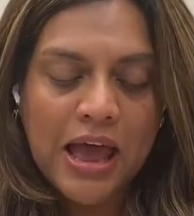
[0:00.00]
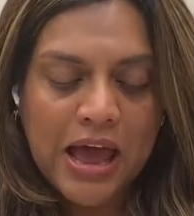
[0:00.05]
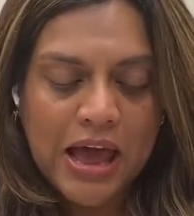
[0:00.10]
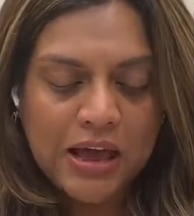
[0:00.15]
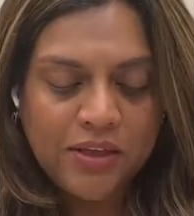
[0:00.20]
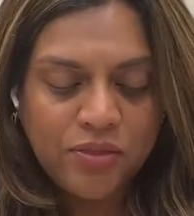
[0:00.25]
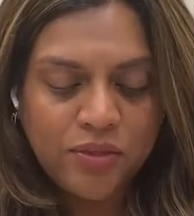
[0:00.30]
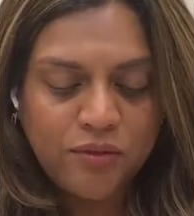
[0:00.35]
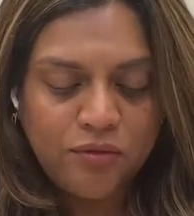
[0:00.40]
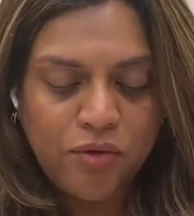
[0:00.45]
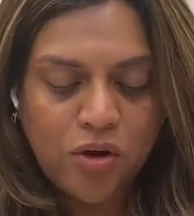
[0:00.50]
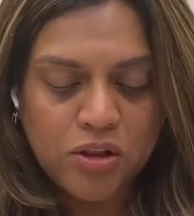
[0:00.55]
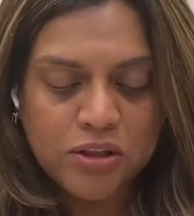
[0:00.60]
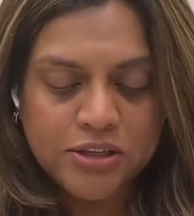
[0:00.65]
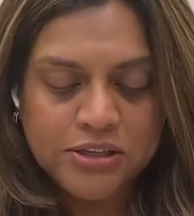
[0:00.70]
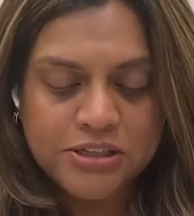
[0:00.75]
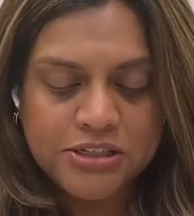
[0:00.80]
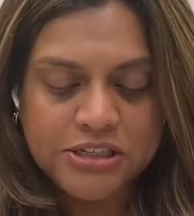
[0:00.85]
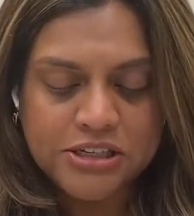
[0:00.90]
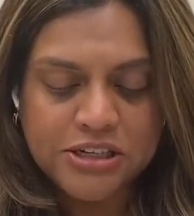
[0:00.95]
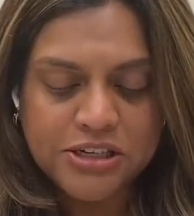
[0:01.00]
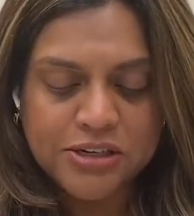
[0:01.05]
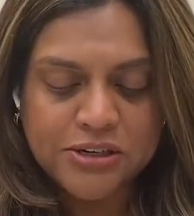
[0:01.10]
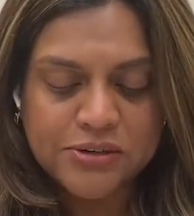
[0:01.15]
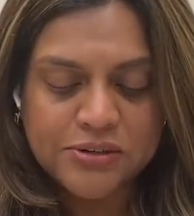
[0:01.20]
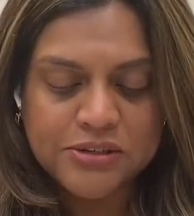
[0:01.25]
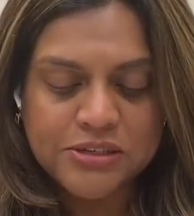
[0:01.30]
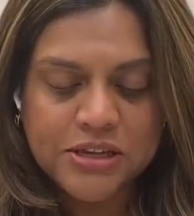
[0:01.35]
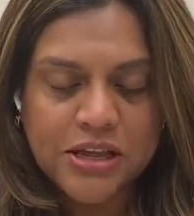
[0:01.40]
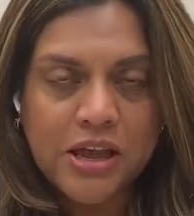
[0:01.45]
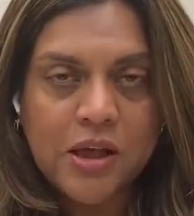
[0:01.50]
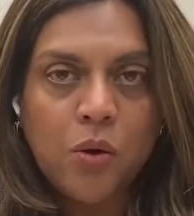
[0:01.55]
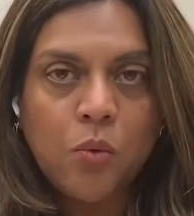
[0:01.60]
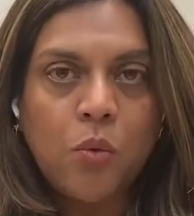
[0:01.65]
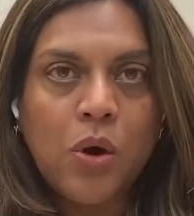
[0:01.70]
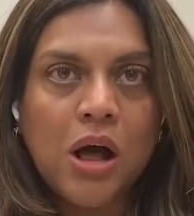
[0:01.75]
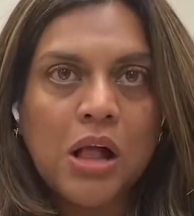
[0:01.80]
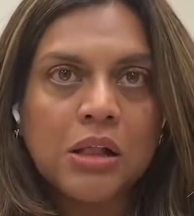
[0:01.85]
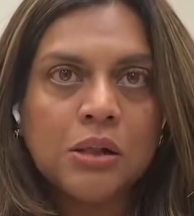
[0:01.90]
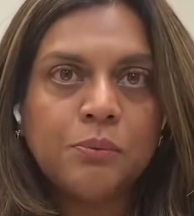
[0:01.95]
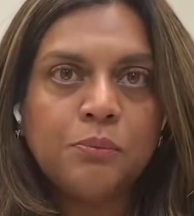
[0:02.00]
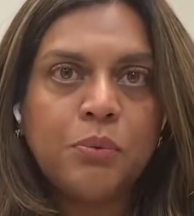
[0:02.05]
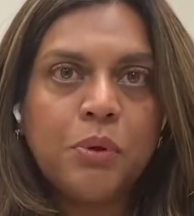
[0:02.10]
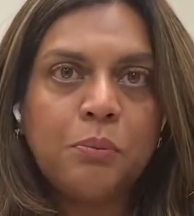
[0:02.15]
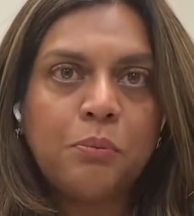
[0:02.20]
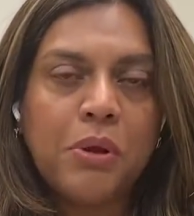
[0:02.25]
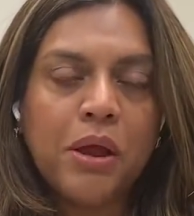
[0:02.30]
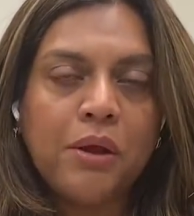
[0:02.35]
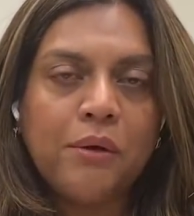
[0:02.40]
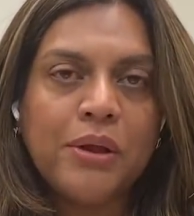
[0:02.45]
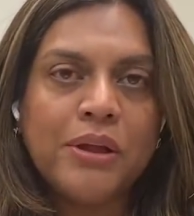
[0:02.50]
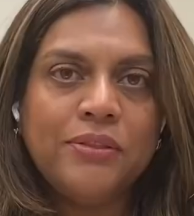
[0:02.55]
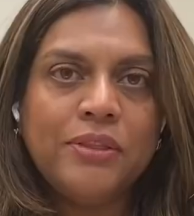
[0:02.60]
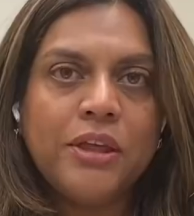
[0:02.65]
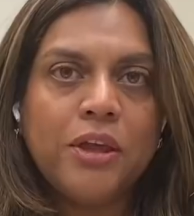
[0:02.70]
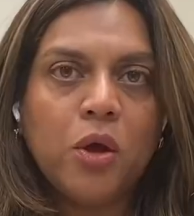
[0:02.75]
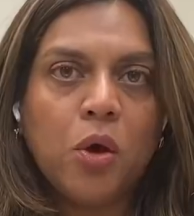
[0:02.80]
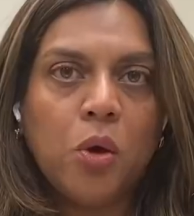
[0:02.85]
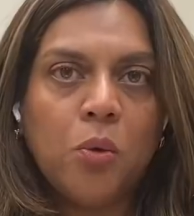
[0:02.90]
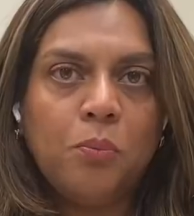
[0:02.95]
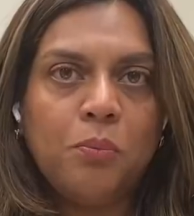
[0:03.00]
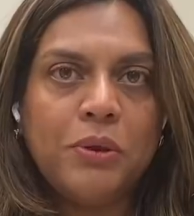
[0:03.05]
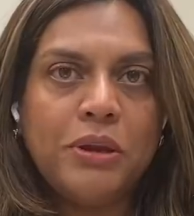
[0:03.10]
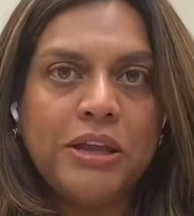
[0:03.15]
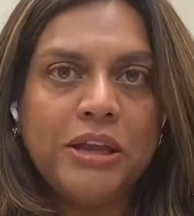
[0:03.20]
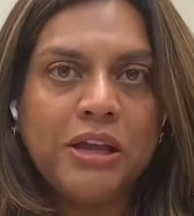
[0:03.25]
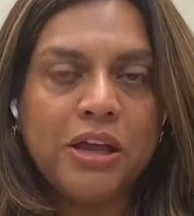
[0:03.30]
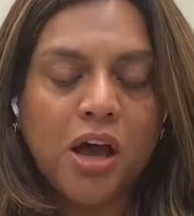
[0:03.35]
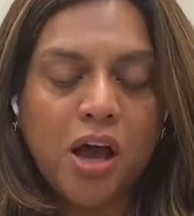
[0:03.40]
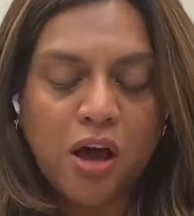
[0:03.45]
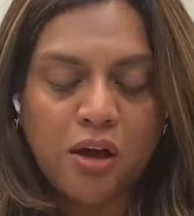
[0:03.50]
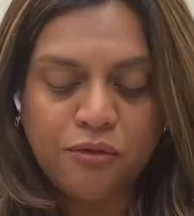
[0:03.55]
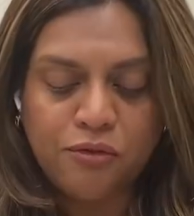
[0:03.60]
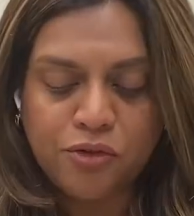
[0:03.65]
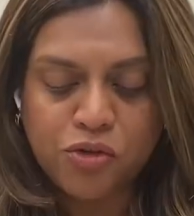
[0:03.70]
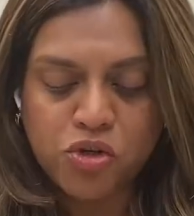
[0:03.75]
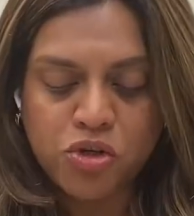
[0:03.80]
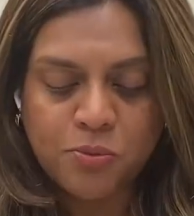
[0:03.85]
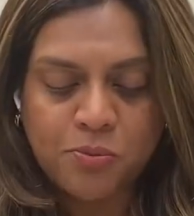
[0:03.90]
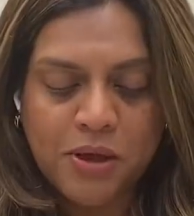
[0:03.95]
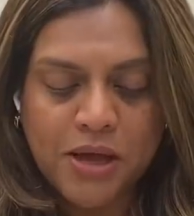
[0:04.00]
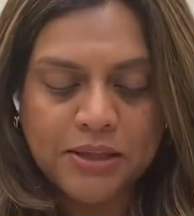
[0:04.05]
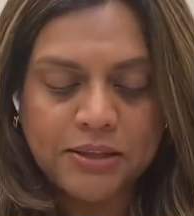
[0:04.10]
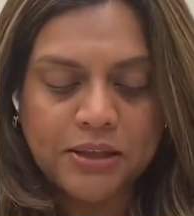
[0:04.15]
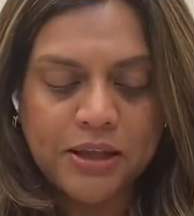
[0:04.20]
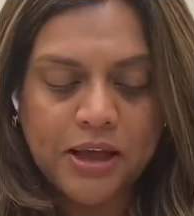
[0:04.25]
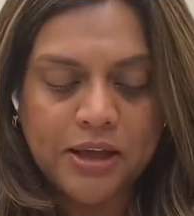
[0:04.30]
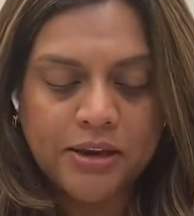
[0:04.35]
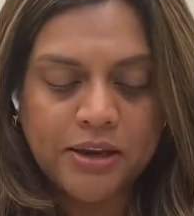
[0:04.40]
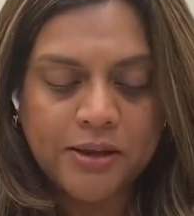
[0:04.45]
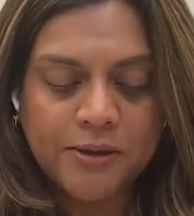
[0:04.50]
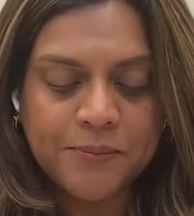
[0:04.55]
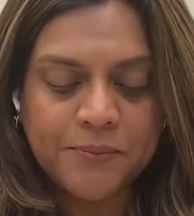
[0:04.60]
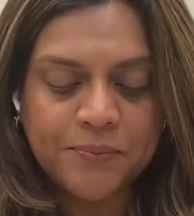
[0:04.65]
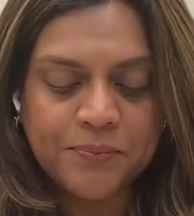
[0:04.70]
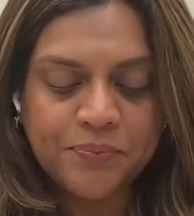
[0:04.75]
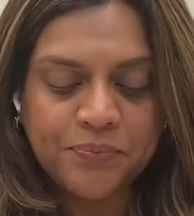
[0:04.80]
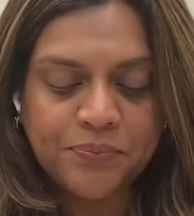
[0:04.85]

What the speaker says: and the volunteers while preparing the opening of Jamaat Khana.